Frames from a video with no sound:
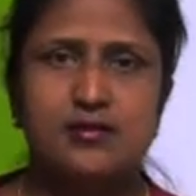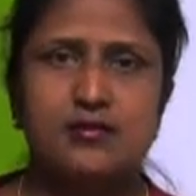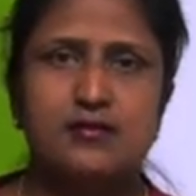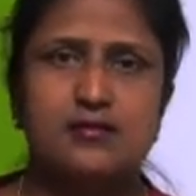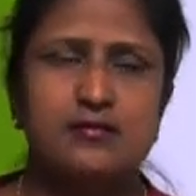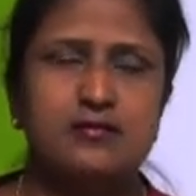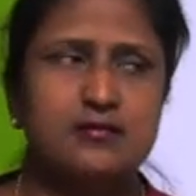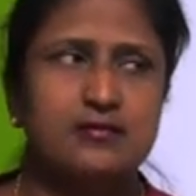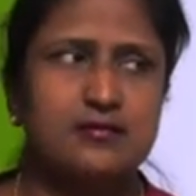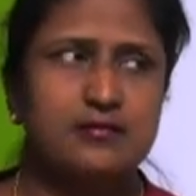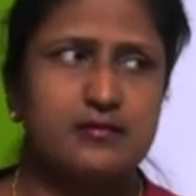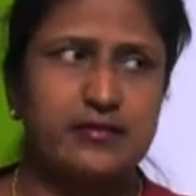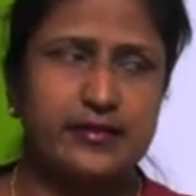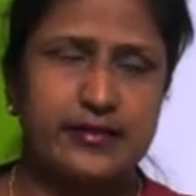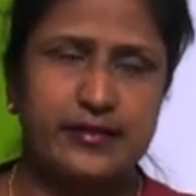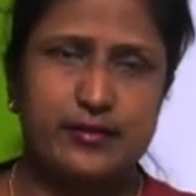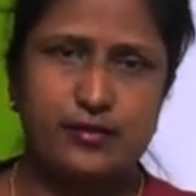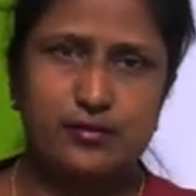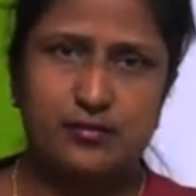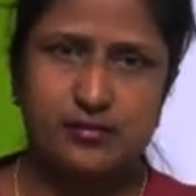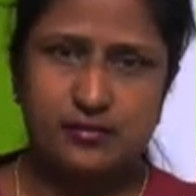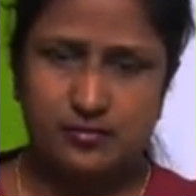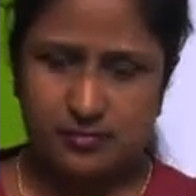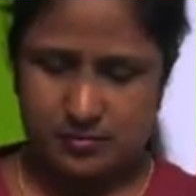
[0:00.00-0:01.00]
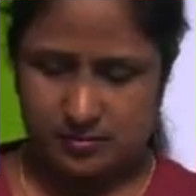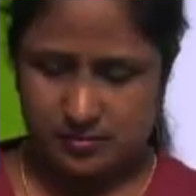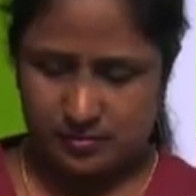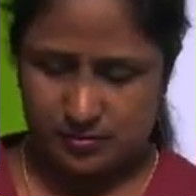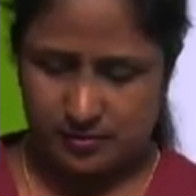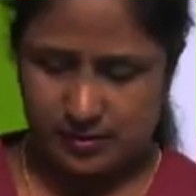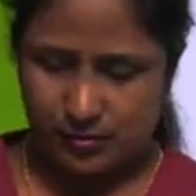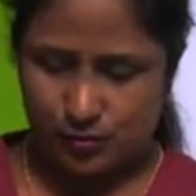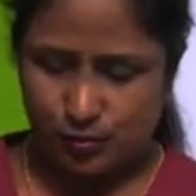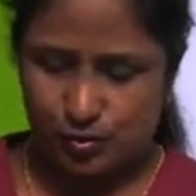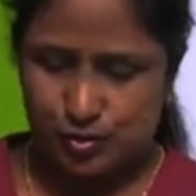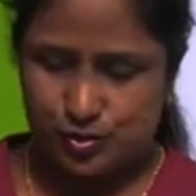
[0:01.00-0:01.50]
and
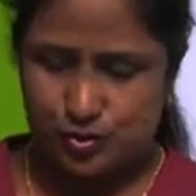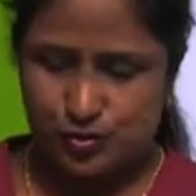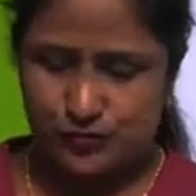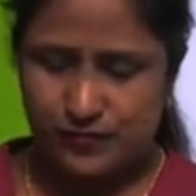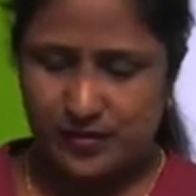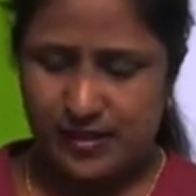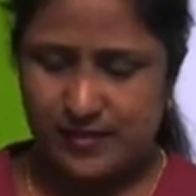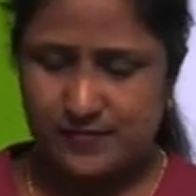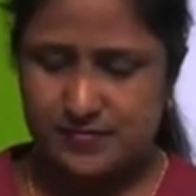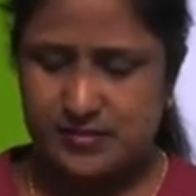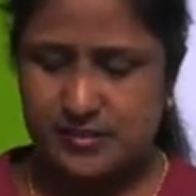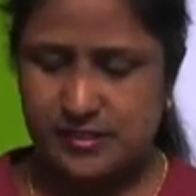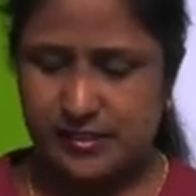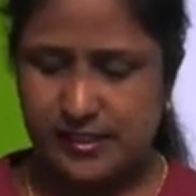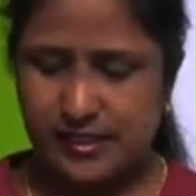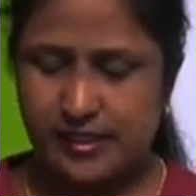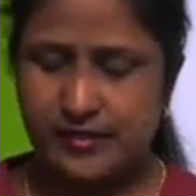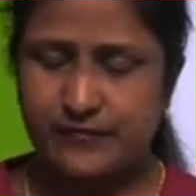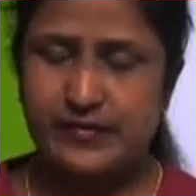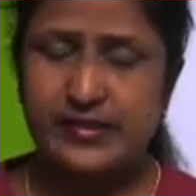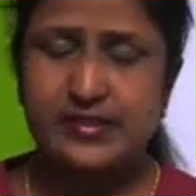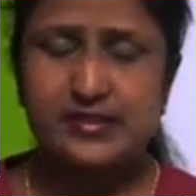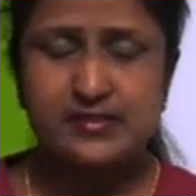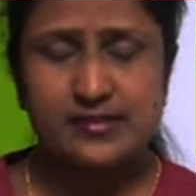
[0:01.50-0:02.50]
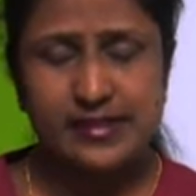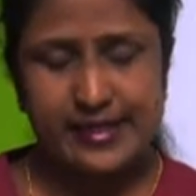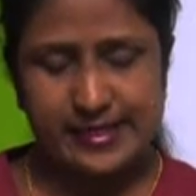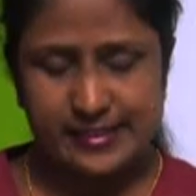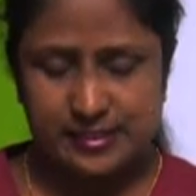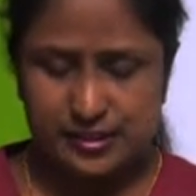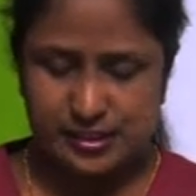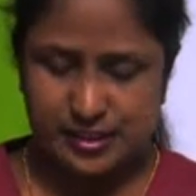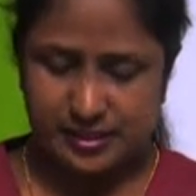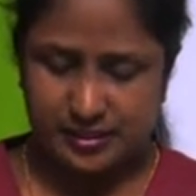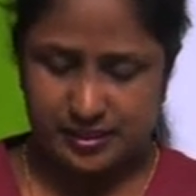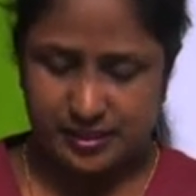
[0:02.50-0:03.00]
also we have studied with
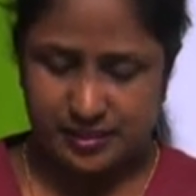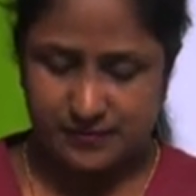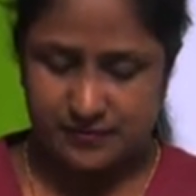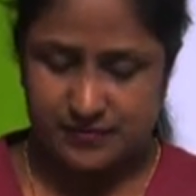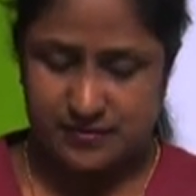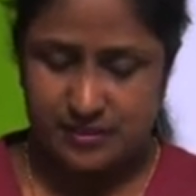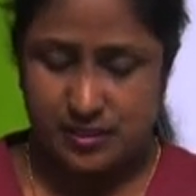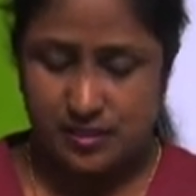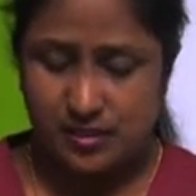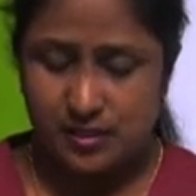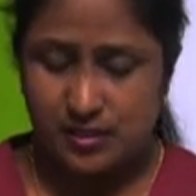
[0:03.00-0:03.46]
adjectives.